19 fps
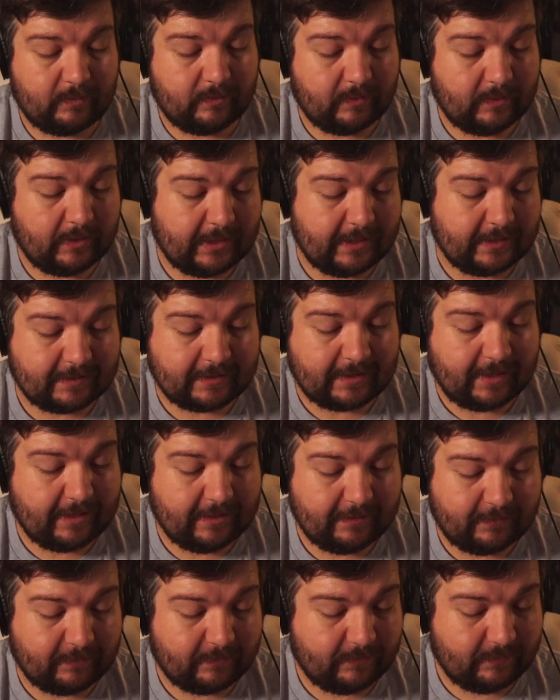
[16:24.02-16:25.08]
It's kind
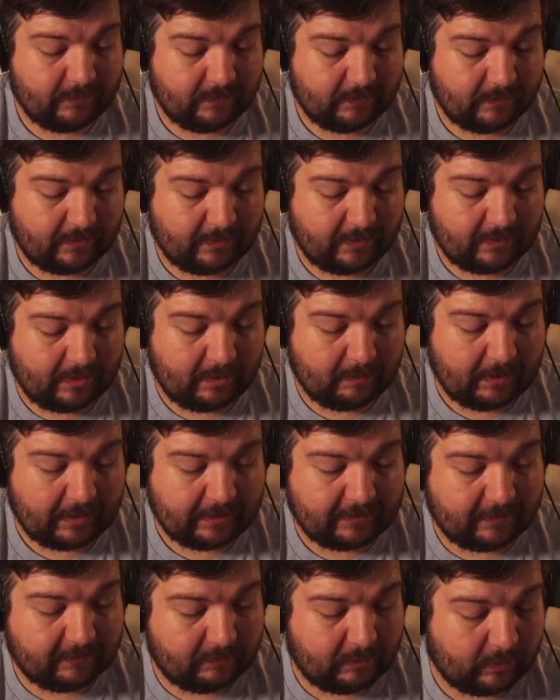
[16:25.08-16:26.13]
of the
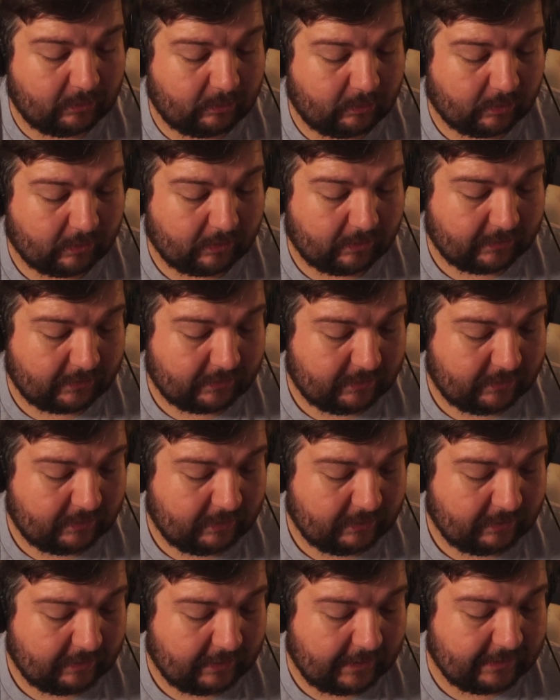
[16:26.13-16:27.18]
best of both worlds.
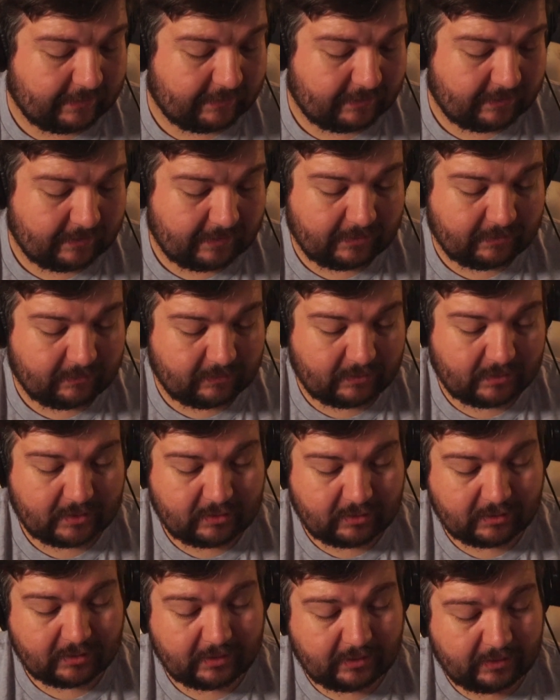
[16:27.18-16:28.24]
It's
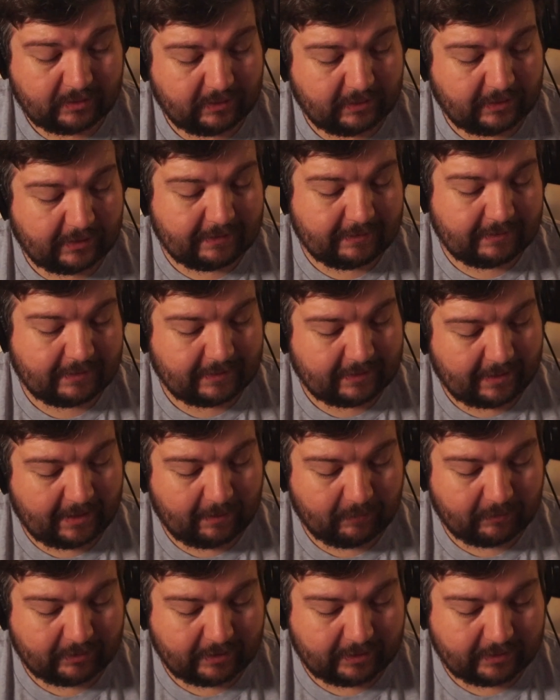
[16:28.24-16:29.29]
such a easy
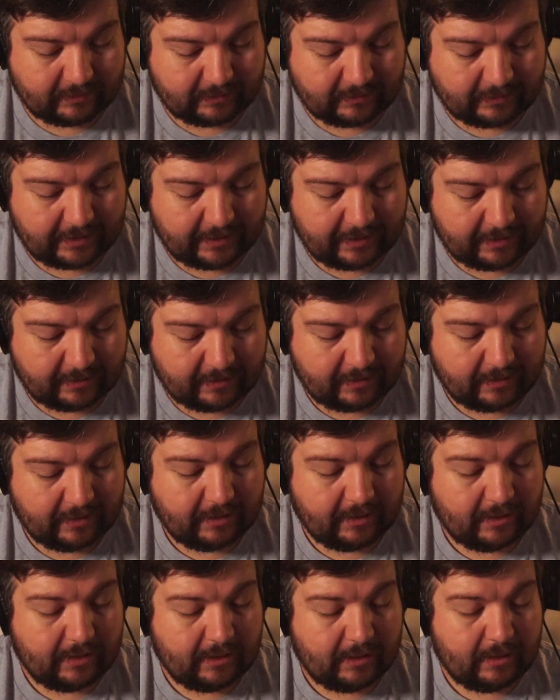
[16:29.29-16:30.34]
camera to understand,
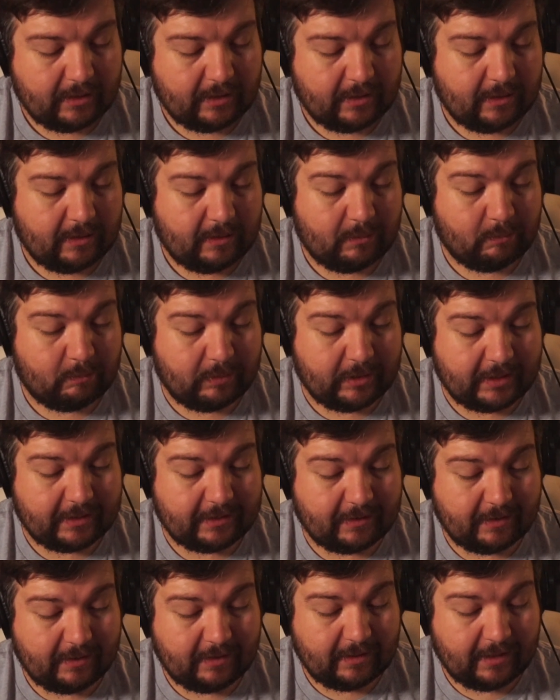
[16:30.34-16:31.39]
but
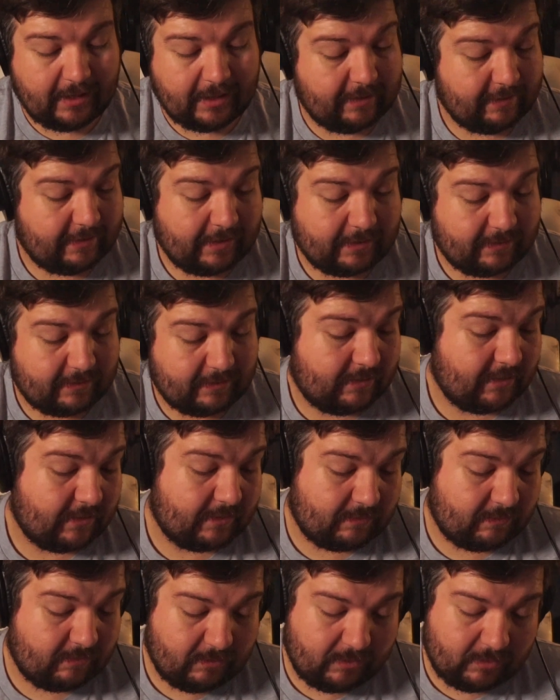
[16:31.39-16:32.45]
it takes
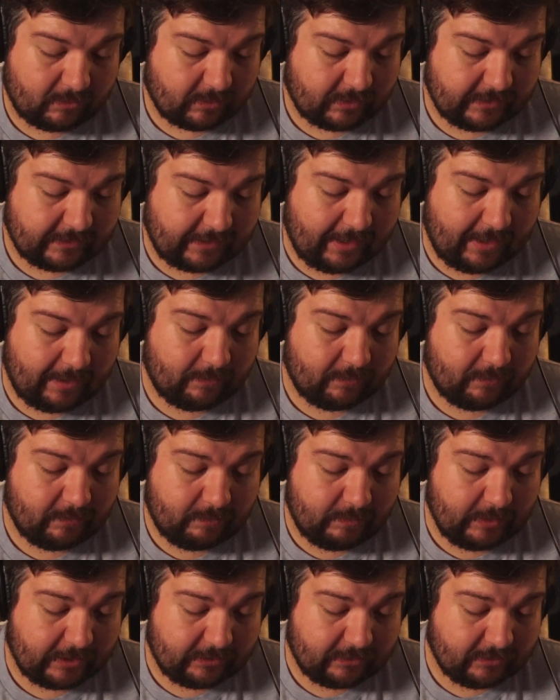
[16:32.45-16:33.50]
just glorious
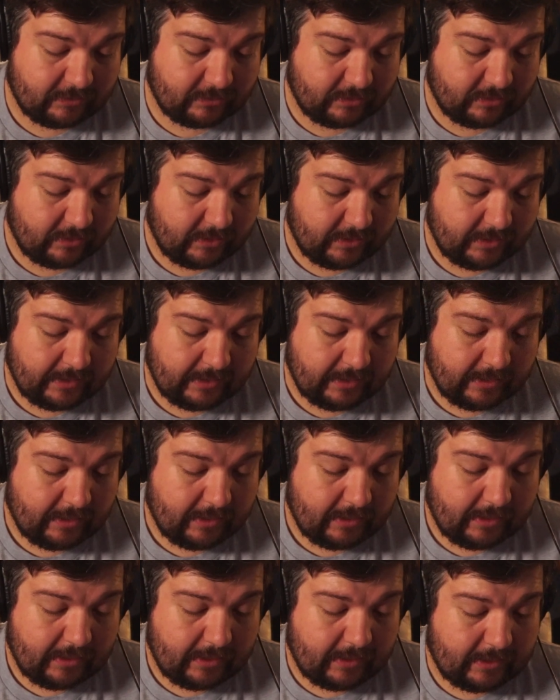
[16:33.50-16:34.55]
pictures.
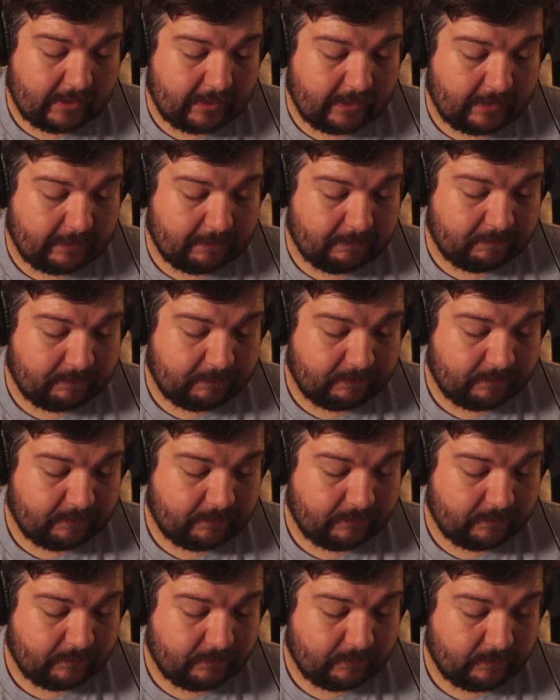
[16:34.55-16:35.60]
Yeah,
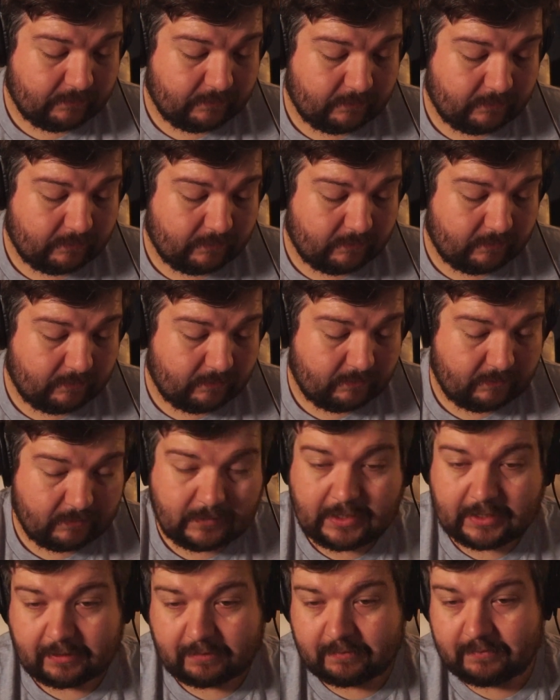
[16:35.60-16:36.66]

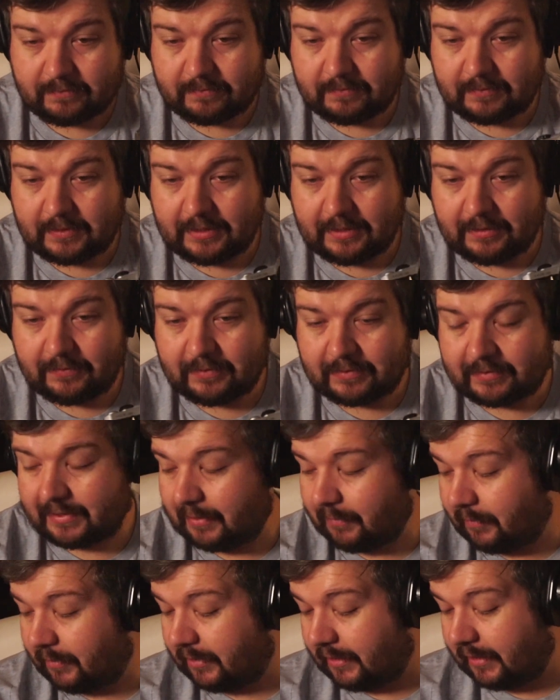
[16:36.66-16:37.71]
I love this
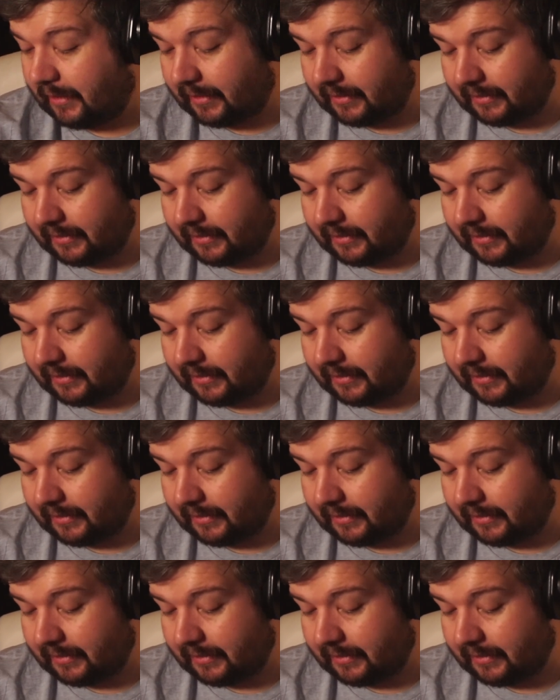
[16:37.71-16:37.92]
camera a lot.